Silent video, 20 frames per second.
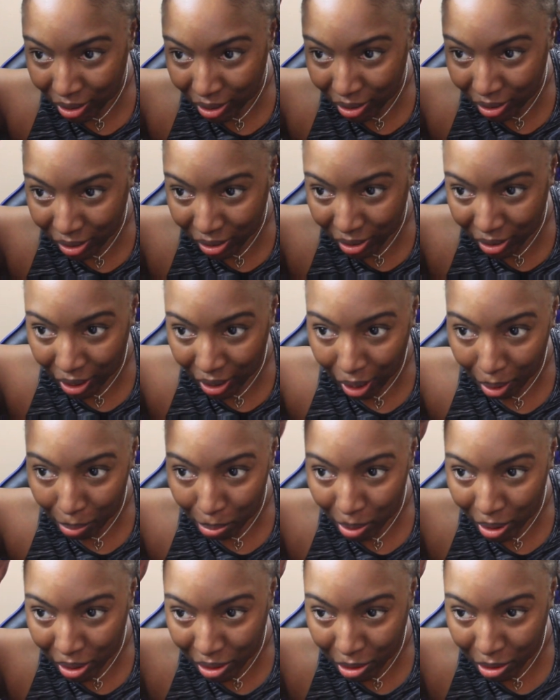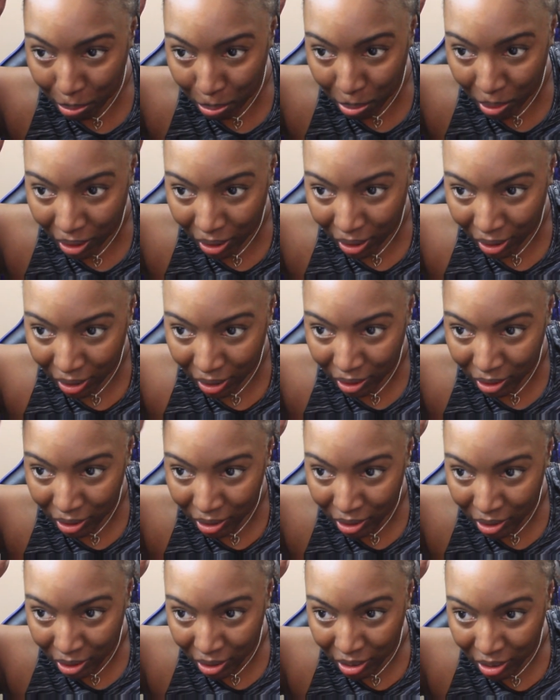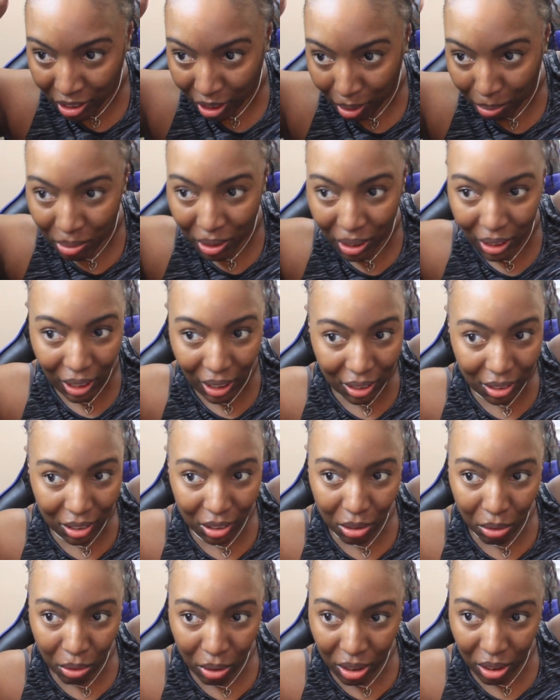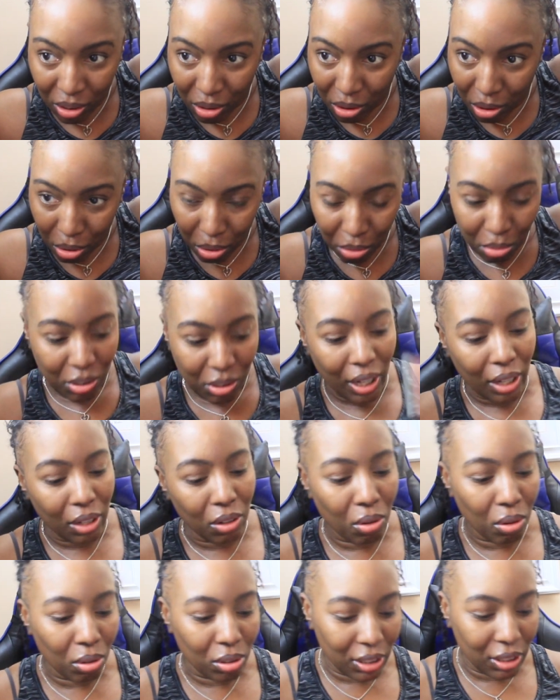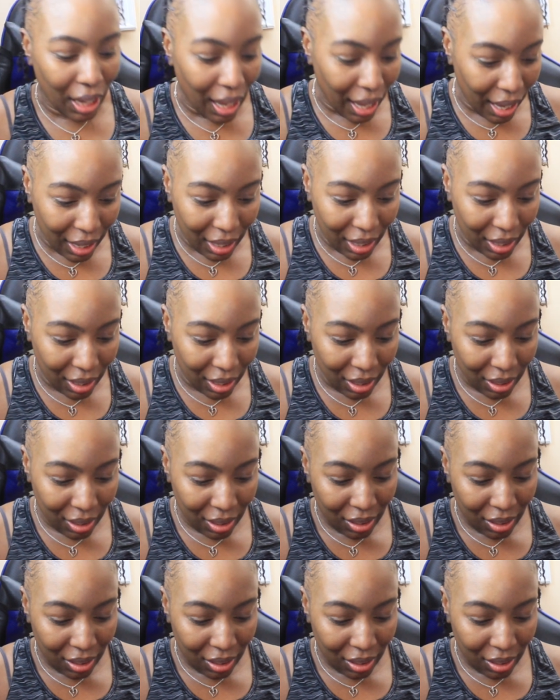This is not meant to be something that's going to take all day.